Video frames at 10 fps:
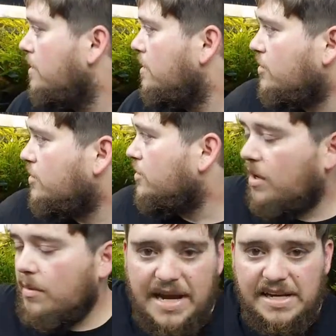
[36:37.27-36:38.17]
So you
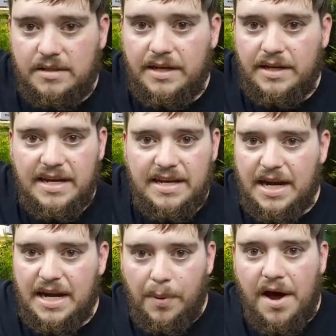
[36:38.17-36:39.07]
can basically, it's
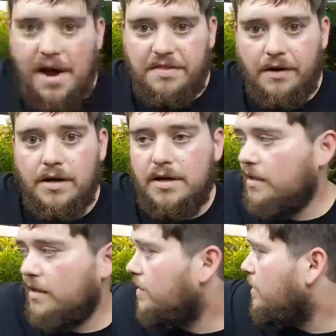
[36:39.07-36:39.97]
like a Python hook.
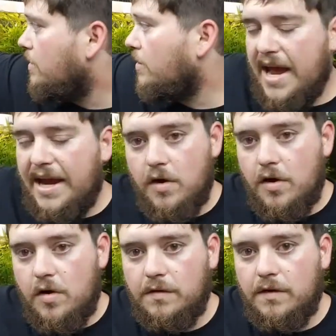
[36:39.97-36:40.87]
You hang it
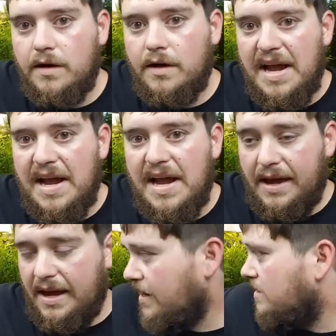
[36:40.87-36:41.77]
over
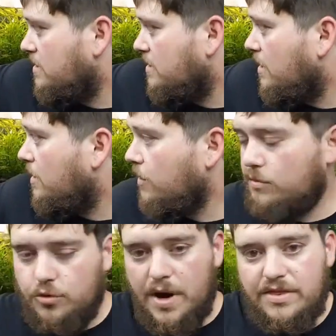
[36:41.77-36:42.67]
and you
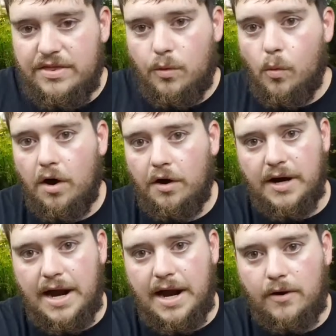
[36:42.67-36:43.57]
drain the water
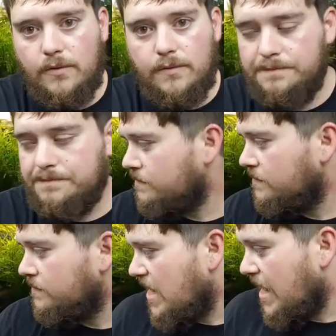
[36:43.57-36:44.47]
out,
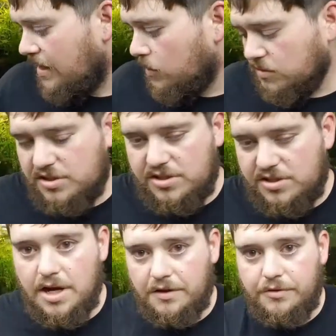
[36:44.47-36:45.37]
and it'll suck
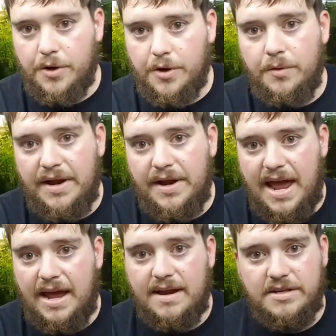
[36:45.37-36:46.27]
through,
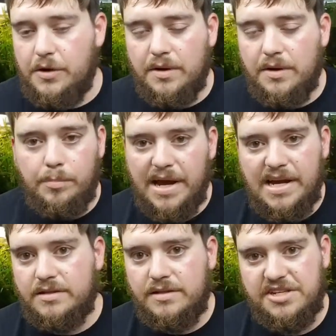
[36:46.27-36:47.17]
and you can basically
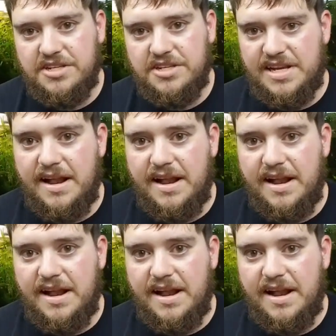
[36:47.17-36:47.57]
just set it